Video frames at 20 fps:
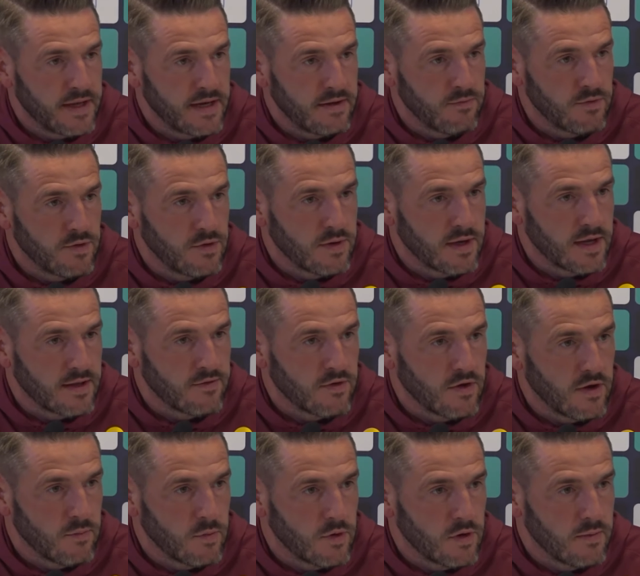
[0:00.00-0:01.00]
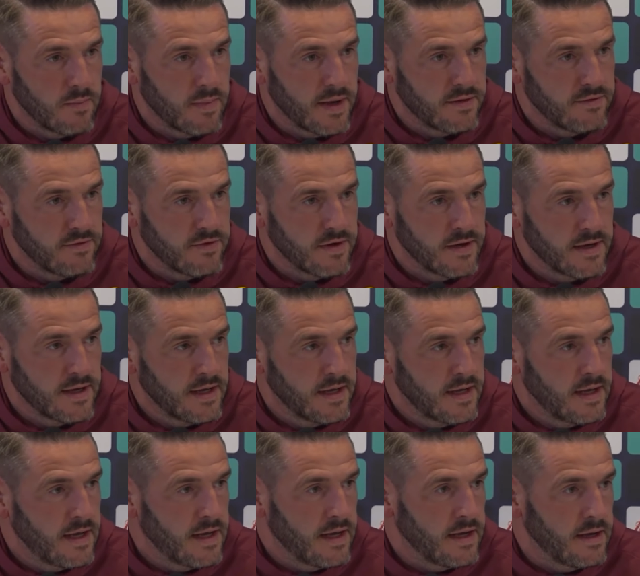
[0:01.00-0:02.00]
and if we do get time, we'll come back to you.
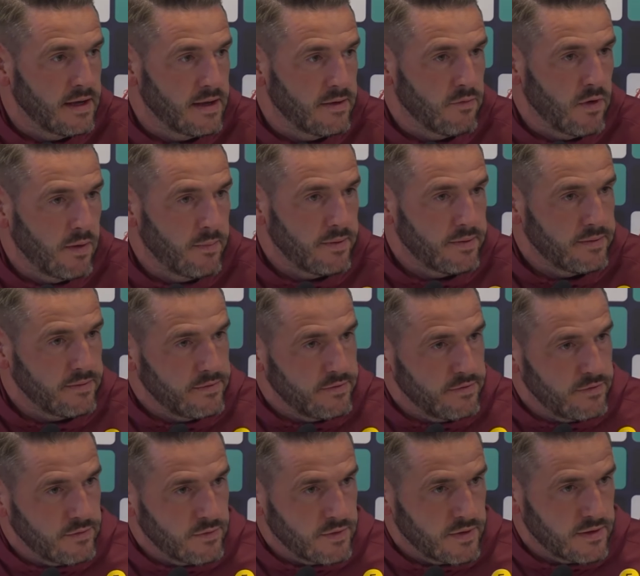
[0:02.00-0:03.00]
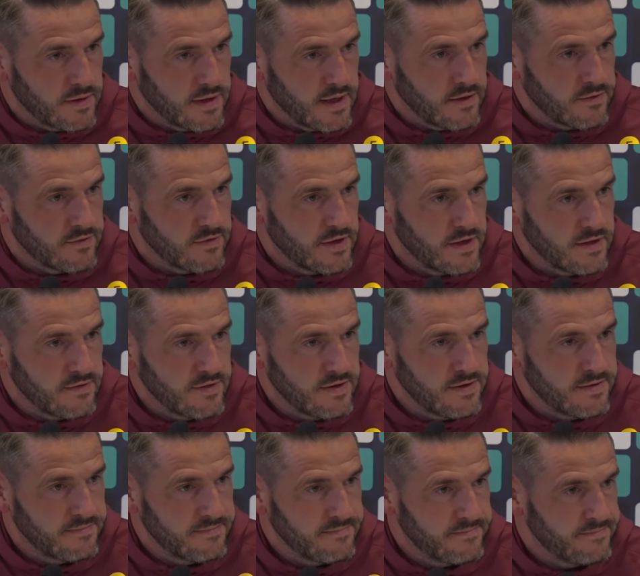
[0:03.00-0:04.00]
Rob, do you want to get us
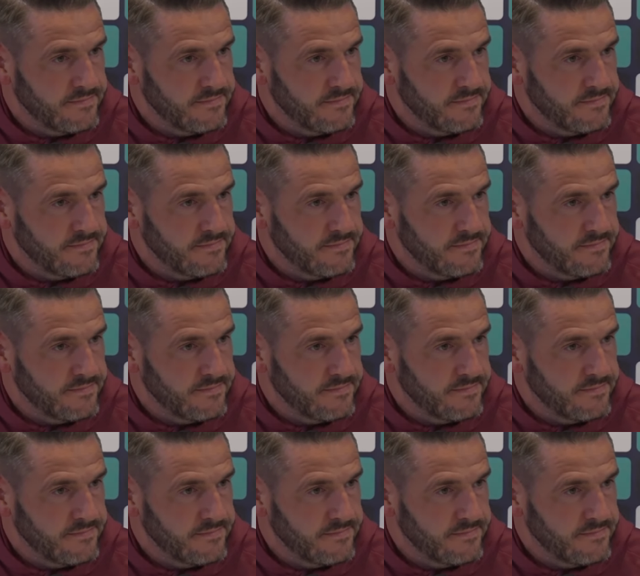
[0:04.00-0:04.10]
started?